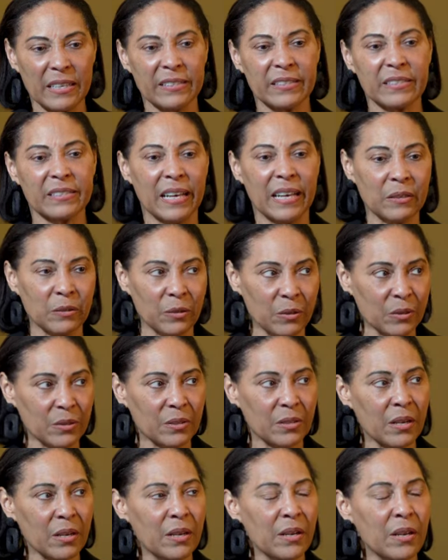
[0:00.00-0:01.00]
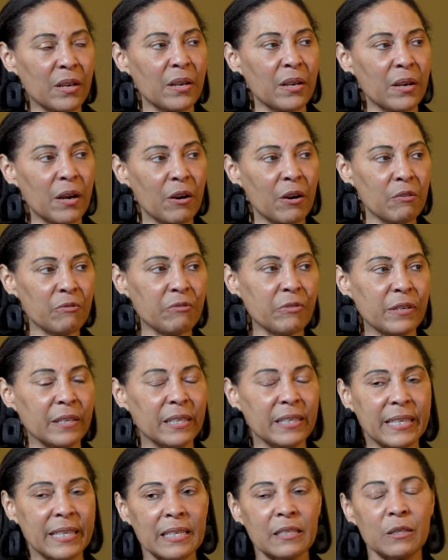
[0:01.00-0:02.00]
of settles over and
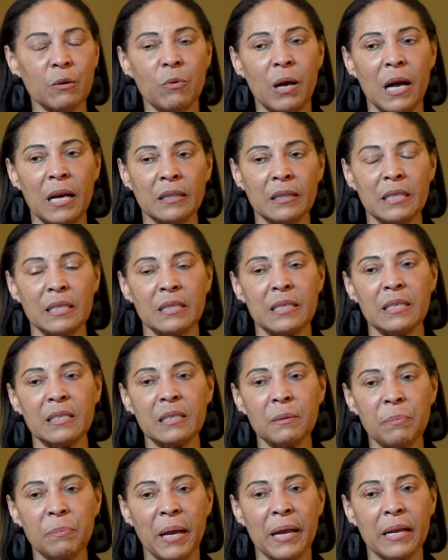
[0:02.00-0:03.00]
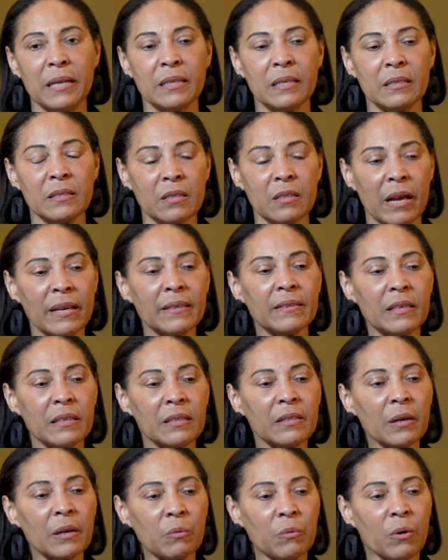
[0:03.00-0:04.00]
it takes a while to dissipate. And so I
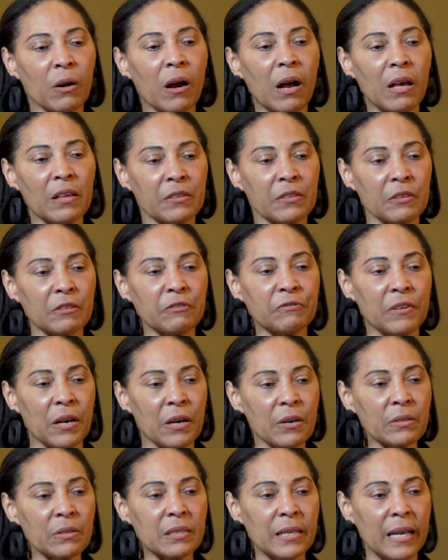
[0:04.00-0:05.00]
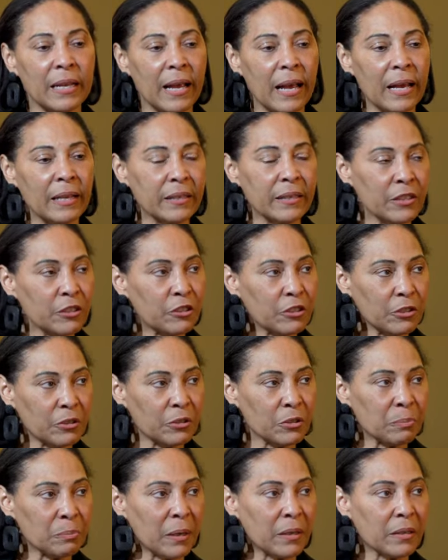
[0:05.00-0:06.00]
think there were other folks that had
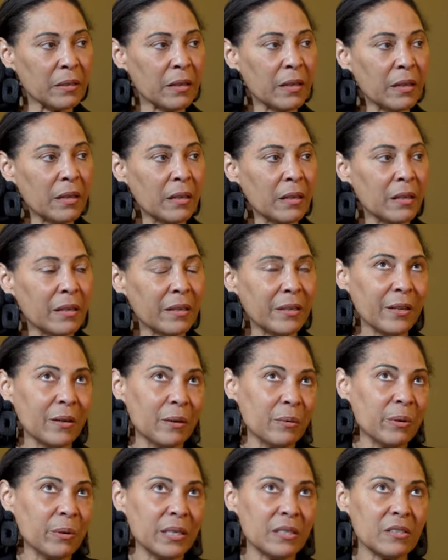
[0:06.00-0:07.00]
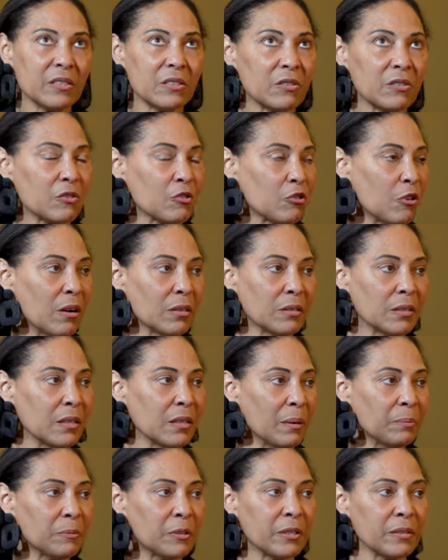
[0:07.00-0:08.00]
issues, but, we just chalked it
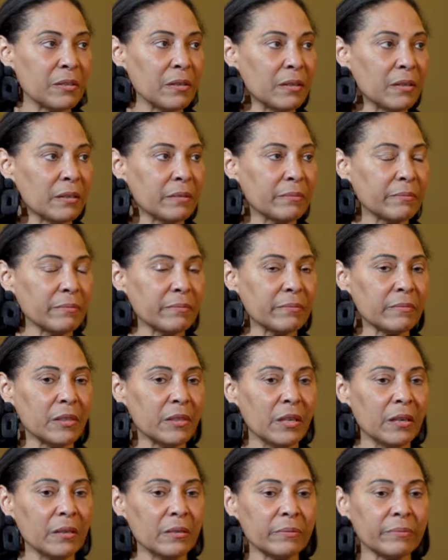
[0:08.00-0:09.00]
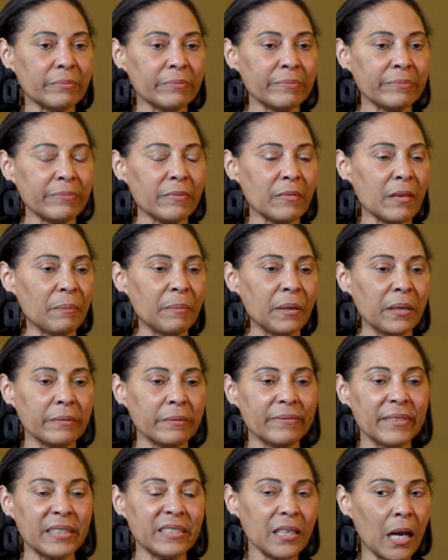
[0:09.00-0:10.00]
up to the,
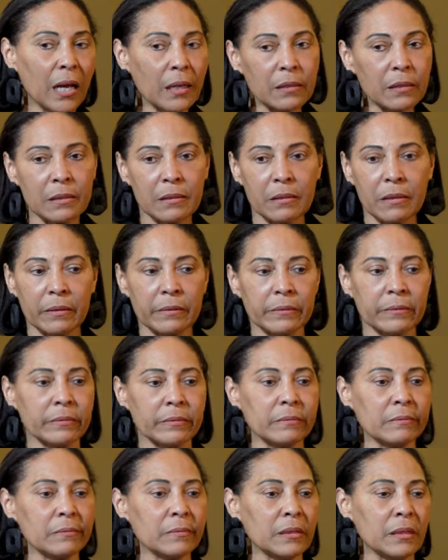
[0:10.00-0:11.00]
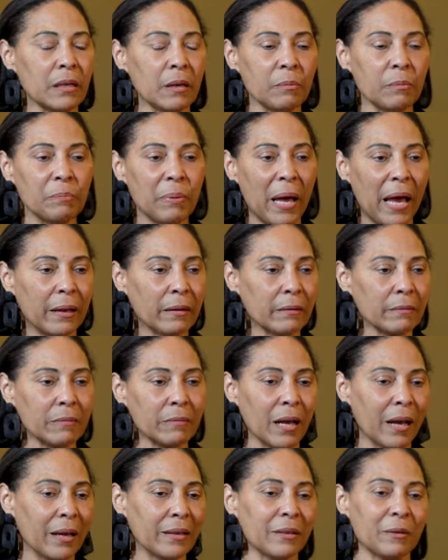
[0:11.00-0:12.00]
the dust and,
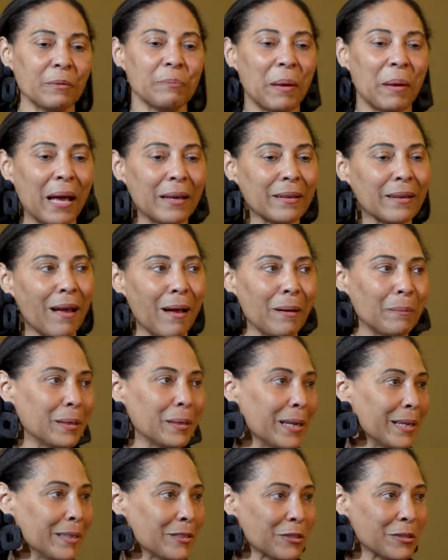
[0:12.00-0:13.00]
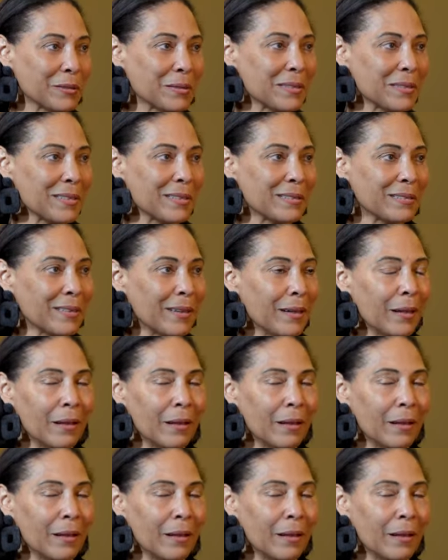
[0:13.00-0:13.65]
bad accommodations and,